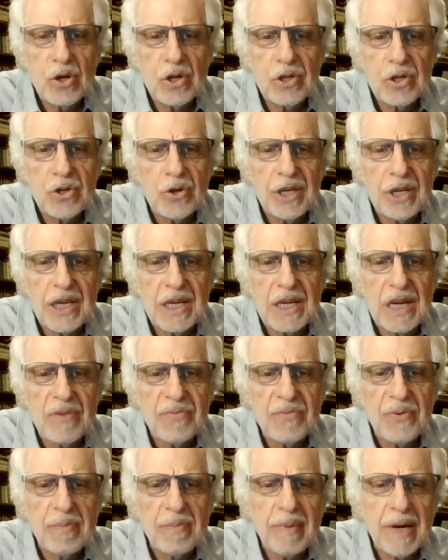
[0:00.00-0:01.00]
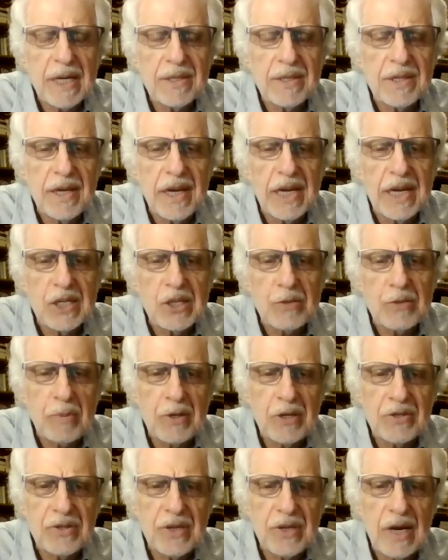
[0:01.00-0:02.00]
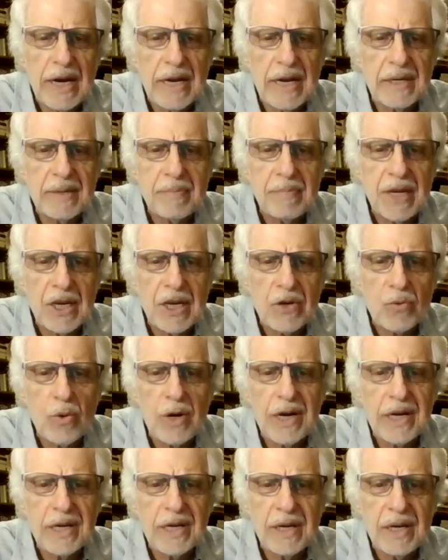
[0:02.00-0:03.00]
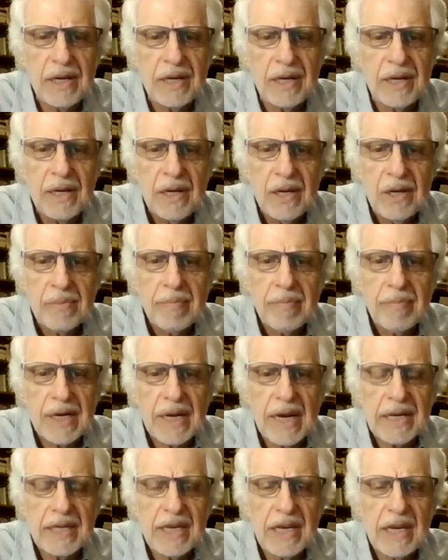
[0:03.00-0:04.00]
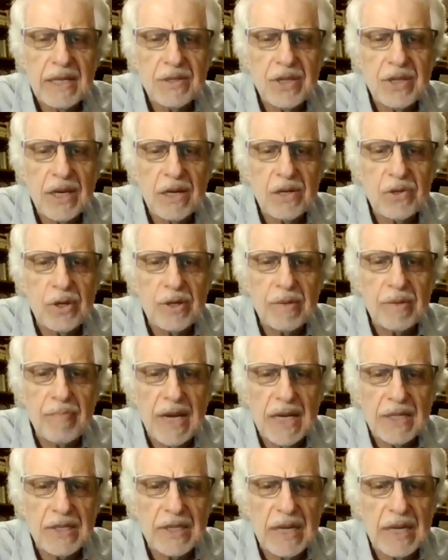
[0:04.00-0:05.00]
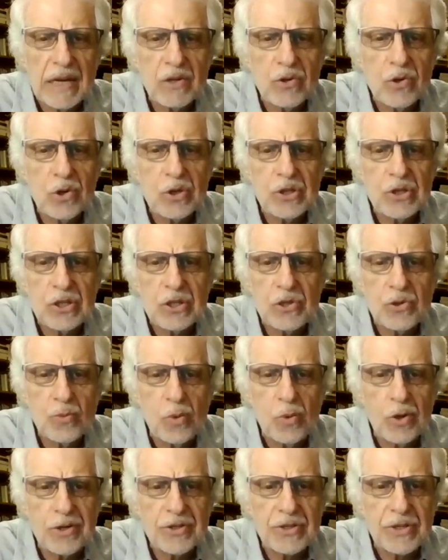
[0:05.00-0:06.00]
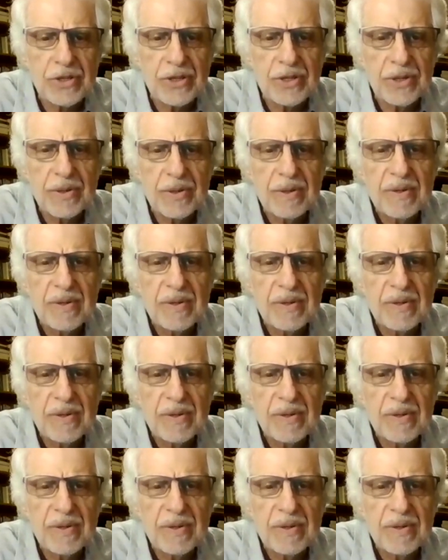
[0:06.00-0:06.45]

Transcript: don't know enough about expert on marijuana, but I can tell you it makes psychosis worse.